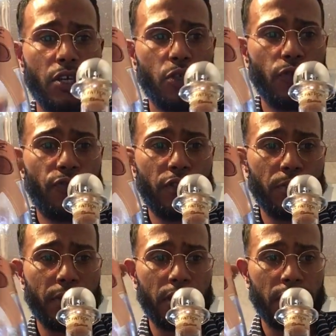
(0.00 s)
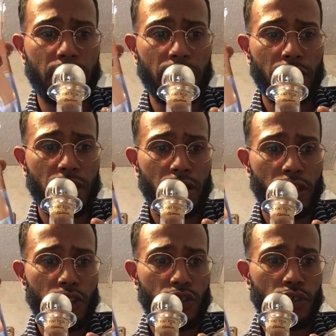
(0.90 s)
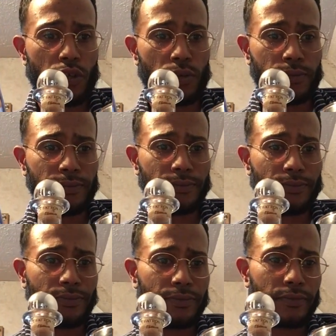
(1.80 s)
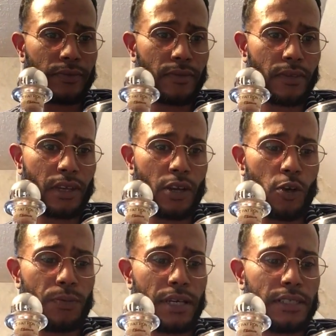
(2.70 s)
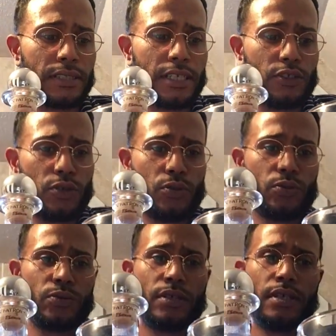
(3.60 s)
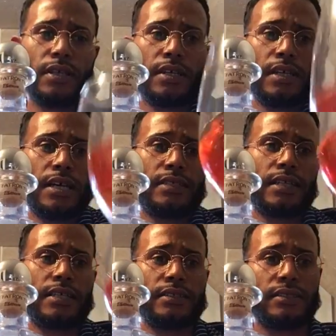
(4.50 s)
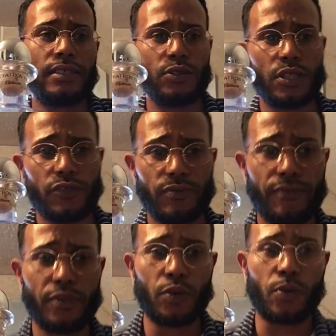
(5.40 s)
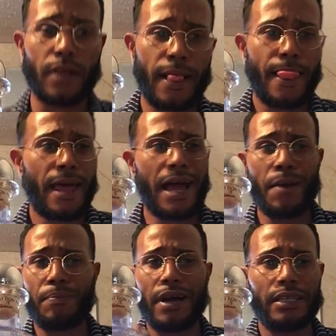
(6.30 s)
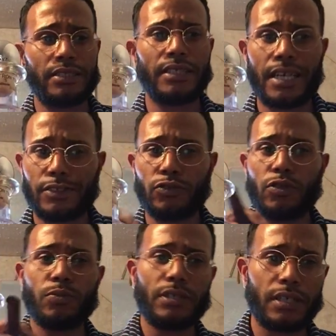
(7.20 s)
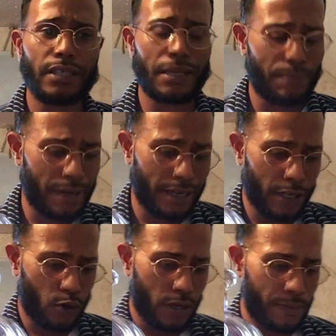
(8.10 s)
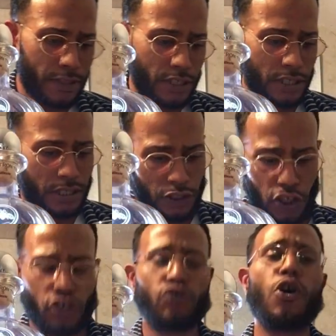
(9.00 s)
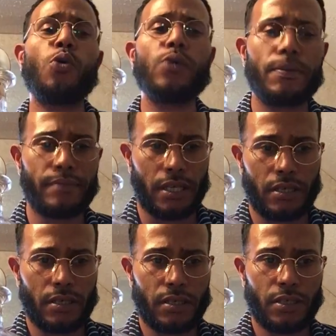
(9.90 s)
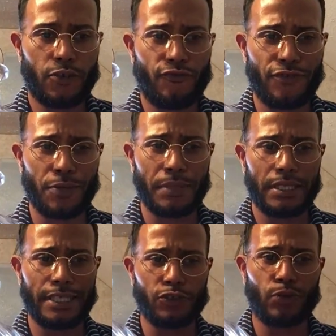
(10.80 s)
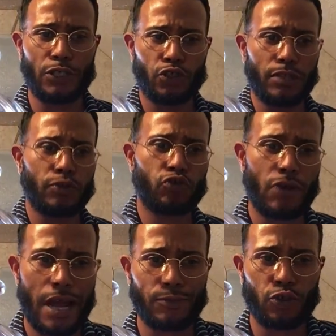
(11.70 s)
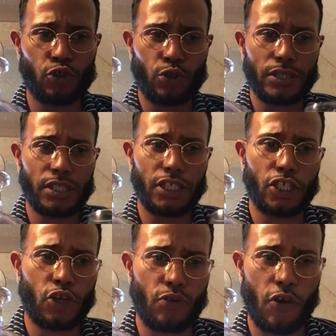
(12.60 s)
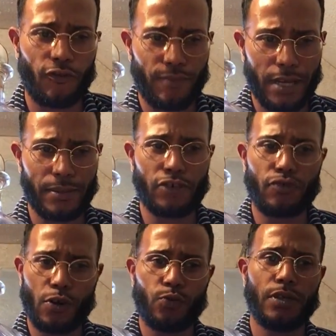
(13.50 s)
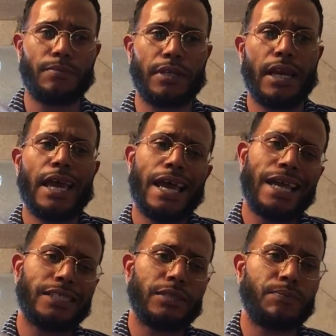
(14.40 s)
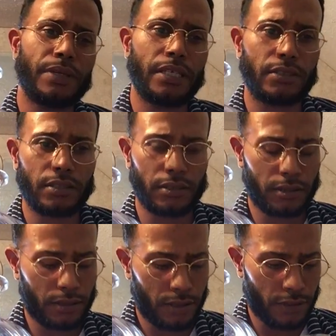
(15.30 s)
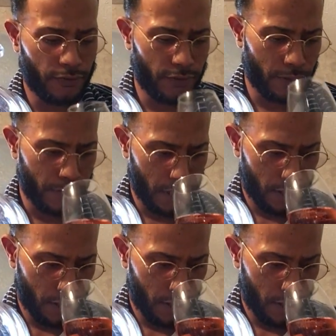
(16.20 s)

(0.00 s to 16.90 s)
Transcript: You feel me? So, hope y'all stay tuned as I continue this review. I apologize. You know, we're gonna get better equipment. Just grow with me. You feel me? That's why you subscribe, so you can see the growth, baby. Grow with me. Have some patience. You feel me?